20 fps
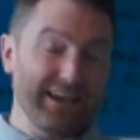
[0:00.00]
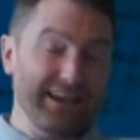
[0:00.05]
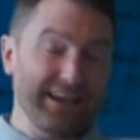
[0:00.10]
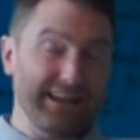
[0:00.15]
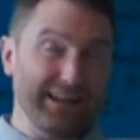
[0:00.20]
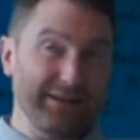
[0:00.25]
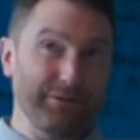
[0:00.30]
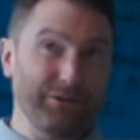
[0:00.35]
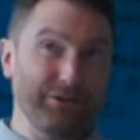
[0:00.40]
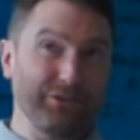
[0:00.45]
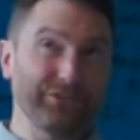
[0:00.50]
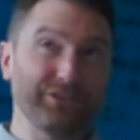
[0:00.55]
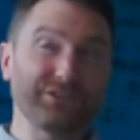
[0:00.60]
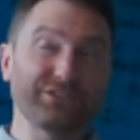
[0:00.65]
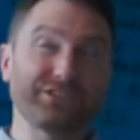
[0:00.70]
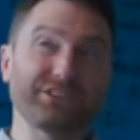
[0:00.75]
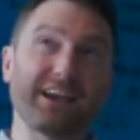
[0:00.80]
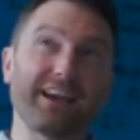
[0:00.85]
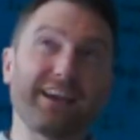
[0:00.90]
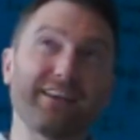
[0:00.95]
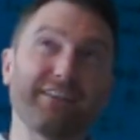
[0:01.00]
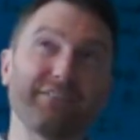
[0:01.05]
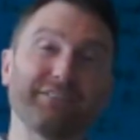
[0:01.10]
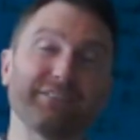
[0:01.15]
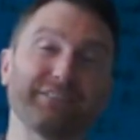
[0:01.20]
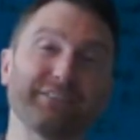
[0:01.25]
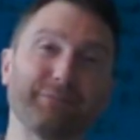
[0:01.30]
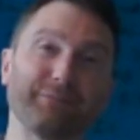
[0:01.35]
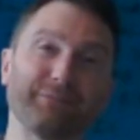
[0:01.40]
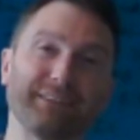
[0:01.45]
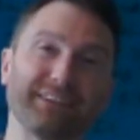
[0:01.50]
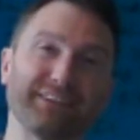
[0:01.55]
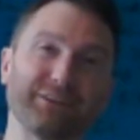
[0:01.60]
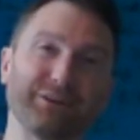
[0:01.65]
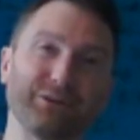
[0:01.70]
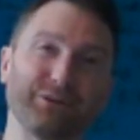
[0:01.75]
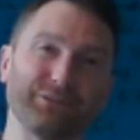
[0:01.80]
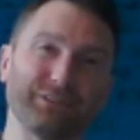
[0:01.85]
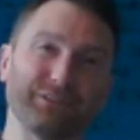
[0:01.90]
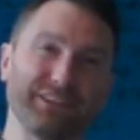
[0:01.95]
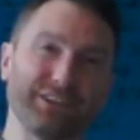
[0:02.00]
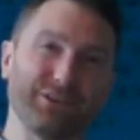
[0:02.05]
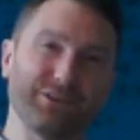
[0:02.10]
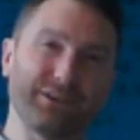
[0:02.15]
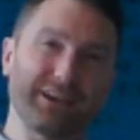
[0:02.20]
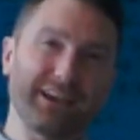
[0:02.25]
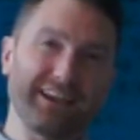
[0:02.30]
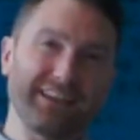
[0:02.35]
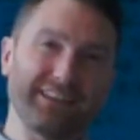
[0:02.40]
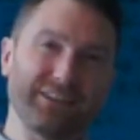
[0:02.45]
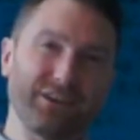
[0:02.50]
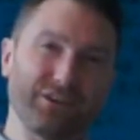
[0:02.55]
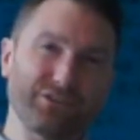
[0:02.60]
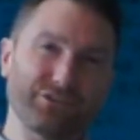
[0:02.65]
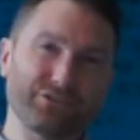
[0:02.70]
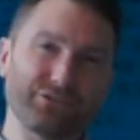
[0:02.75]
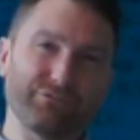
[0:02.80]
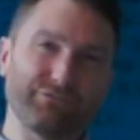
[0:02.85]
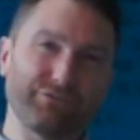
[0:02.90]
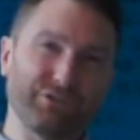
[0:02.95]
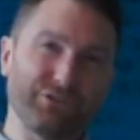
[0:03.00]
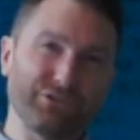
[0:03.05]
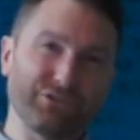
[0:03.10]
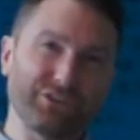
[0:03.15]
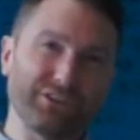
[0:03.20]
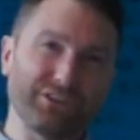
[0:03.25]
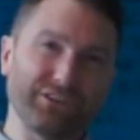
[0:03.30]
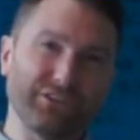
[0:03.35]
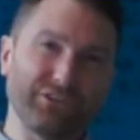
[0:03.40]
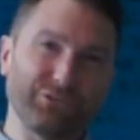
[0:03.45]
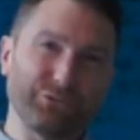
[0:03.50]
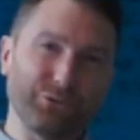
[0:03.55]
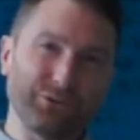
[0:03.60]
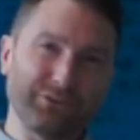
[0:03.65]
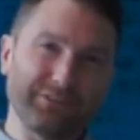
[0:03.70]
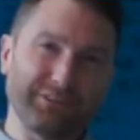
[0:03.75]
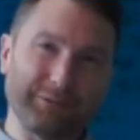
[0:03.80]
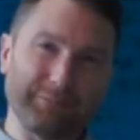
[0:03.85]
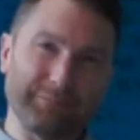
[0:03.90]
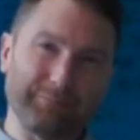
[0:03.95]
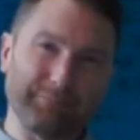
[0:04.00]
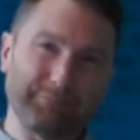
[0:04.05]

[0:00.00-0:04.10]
And I'm also chair of something called the UK Inertial Fusion Consortium.